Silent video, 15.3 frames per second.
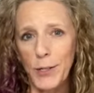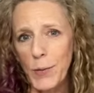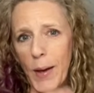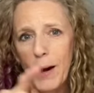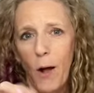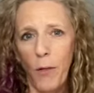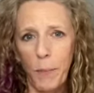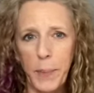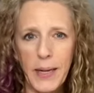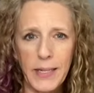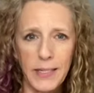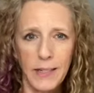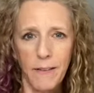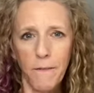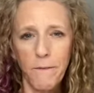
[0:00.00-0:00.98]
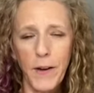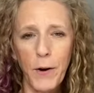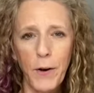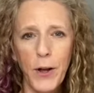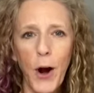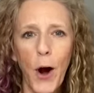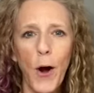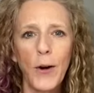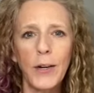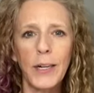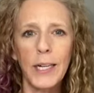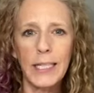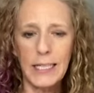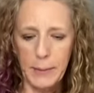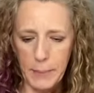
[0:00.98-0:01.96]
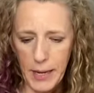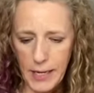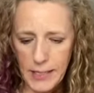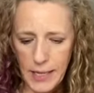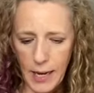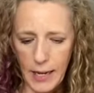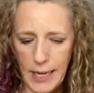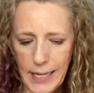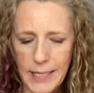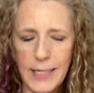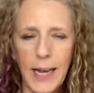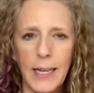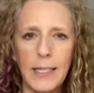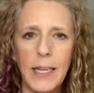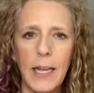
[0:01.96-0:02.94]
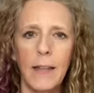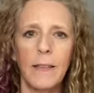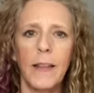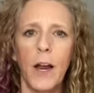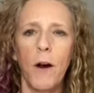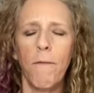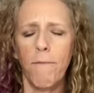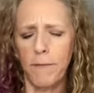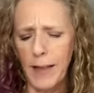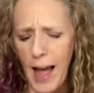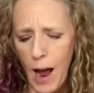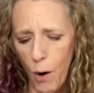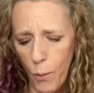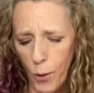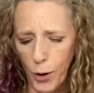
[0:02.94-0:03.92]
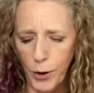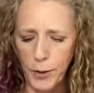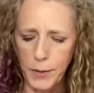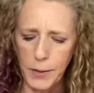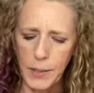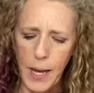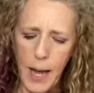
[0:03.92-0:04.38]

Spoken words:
So I had all the pieces of the fairy garden and some insects in there, flowers,